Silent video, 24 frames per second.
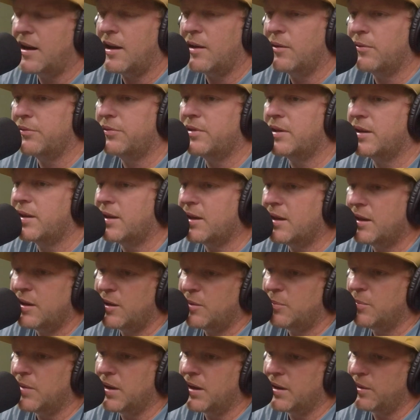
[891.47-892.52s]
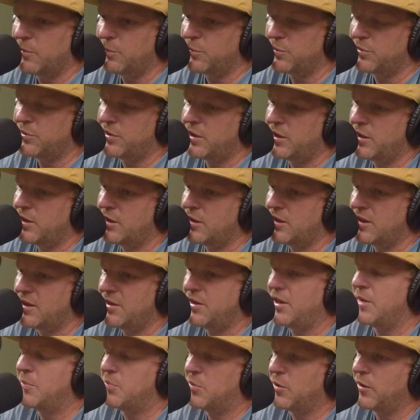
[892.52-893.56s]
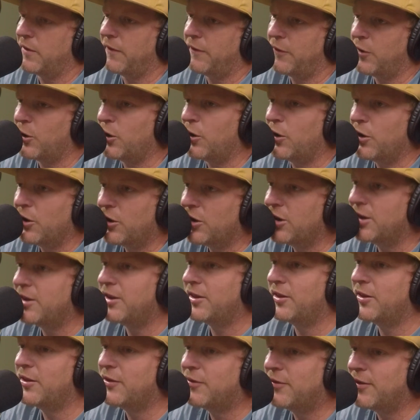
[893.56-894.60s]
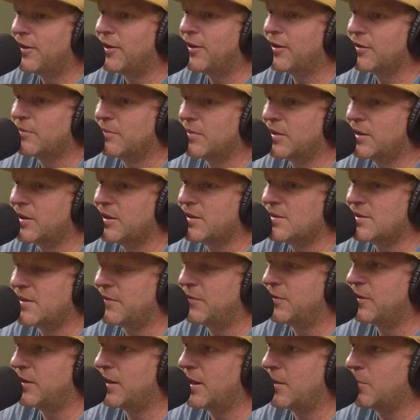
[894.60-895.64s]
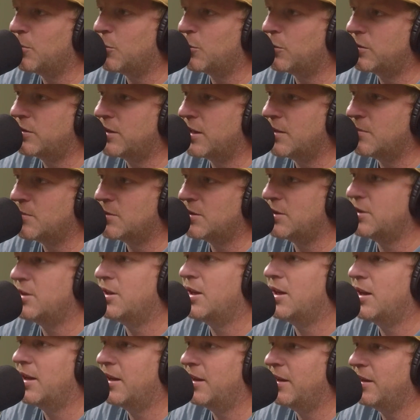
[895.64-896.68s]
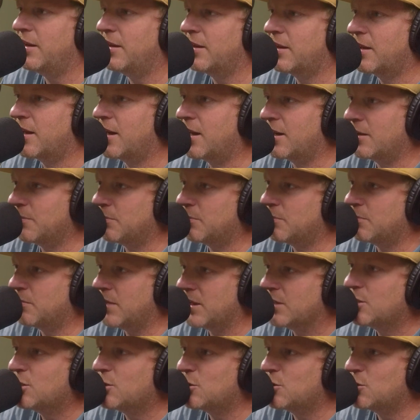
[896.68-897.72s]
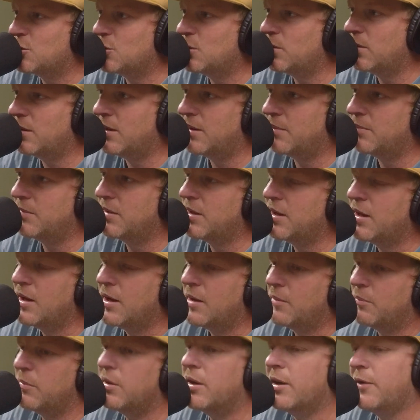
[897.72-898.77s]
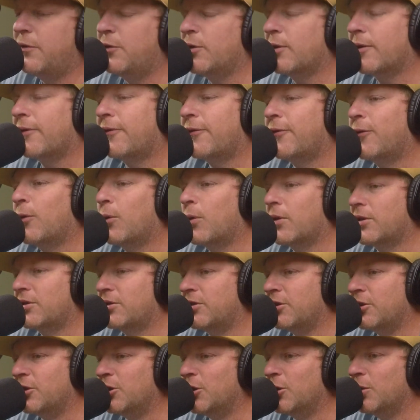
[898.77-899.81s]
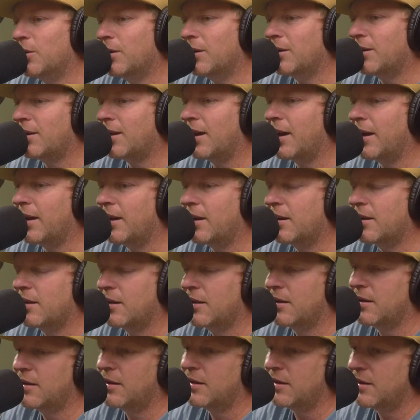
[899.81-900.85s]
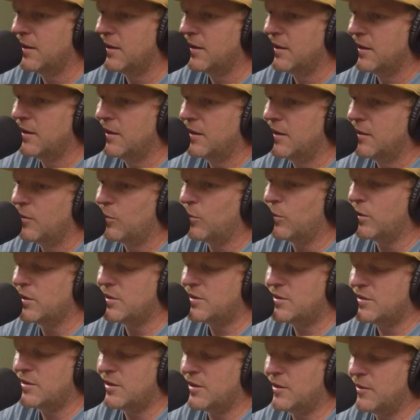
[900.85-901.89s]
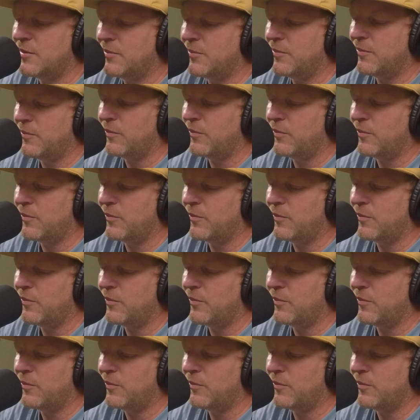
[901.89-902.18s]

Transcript: I, don't think anybody will tell you that they prefer to hunt in the fog because I feel like more times than not, it kind of messes you up. Mm. But if you're forced to do it, like what's um